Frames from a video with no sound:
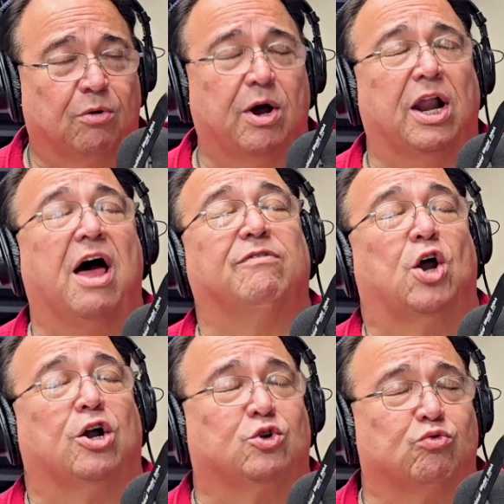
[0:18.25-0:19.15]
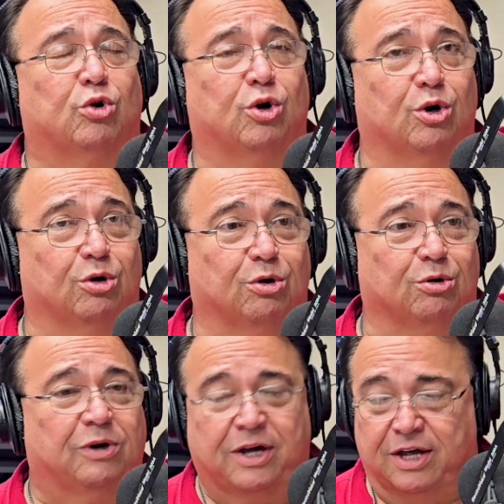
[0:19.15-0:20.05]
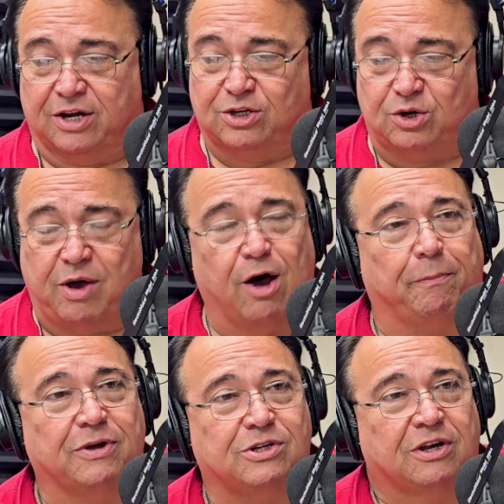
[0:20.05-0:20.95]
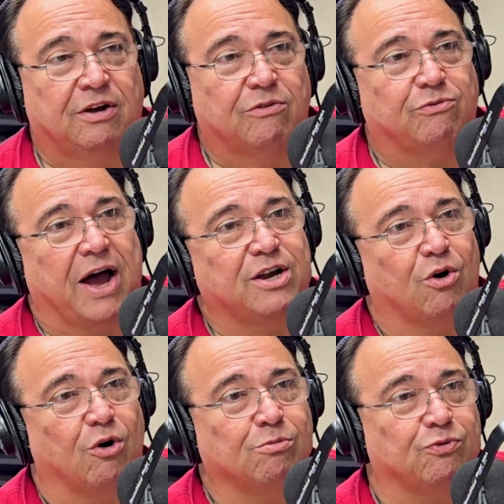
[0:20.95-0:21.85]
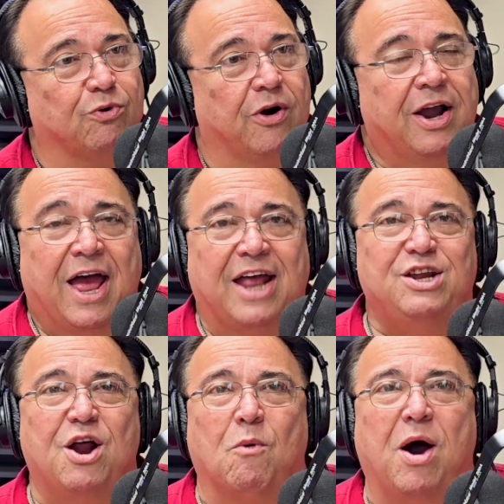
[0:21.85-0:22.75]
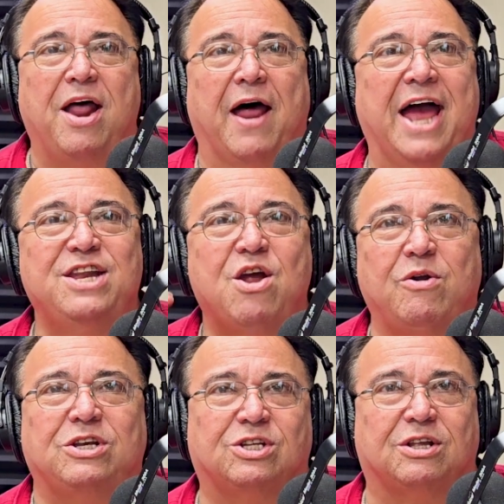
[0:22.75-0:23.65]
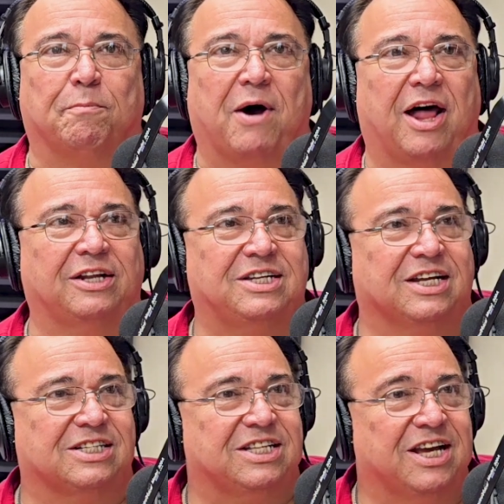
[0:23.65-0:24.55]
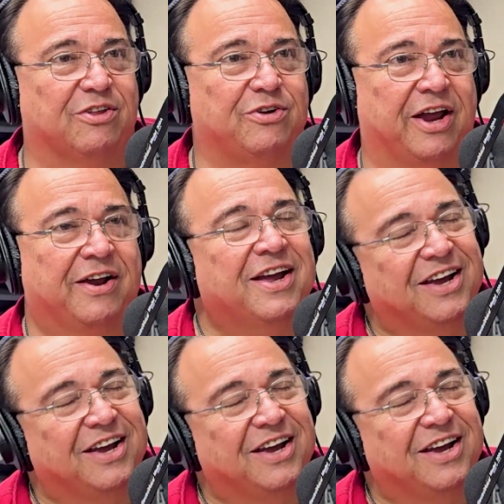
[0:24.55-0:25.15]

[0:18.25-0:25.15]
We love her true. Because you help us find homes for her. And you know what? I noticed the politics the other day.